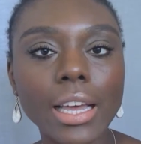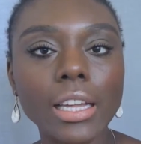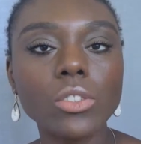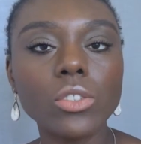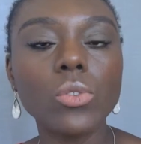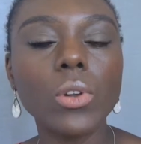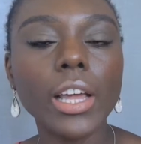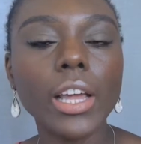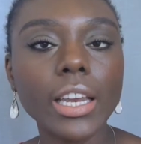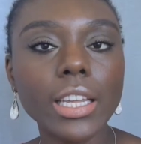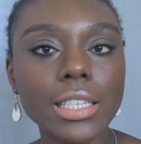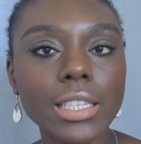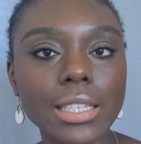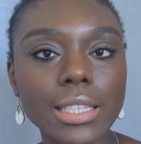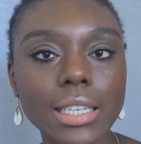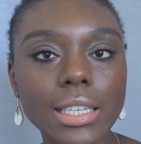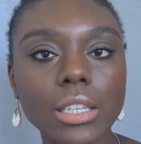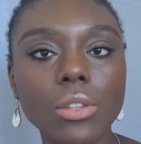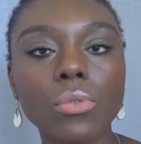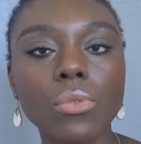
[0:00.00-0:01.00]
and you let it
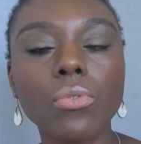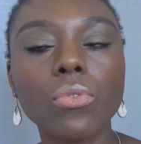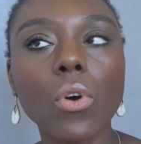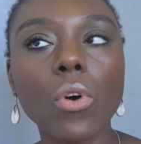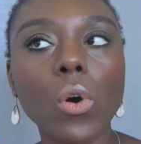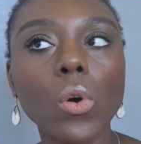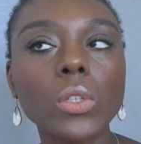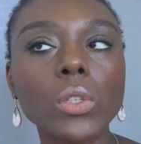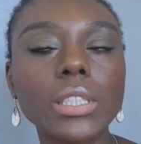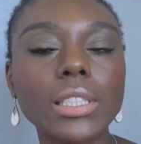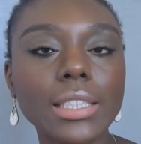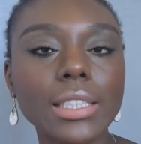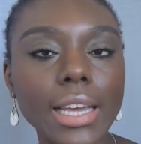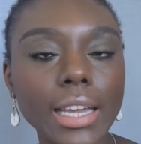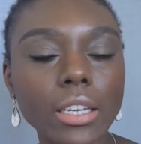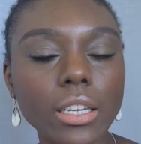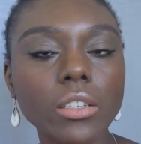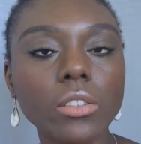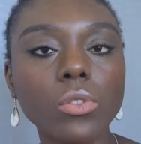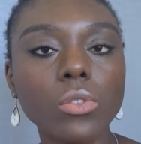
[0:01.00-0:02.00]
sit for
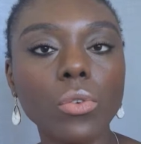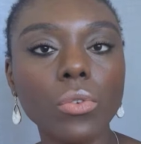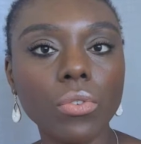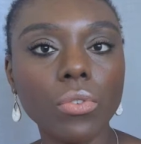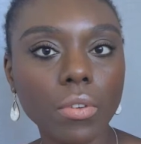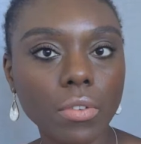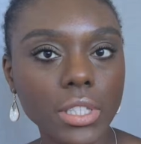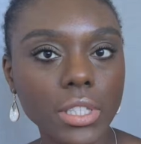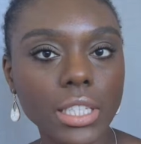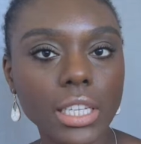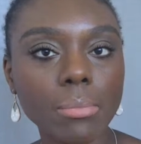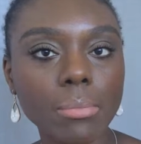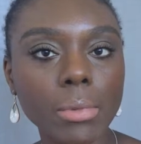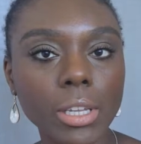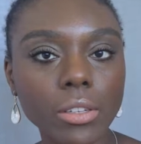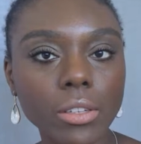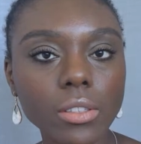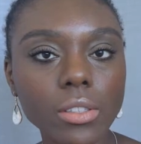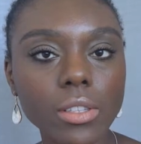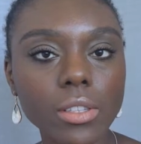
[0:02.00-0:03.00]
ten to fifteen
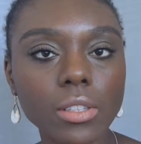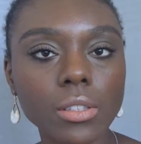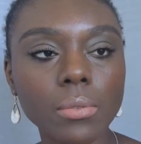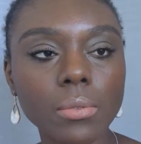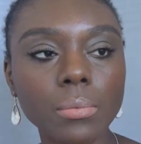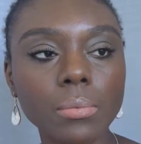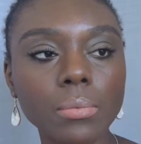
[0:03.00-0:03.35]
minutes.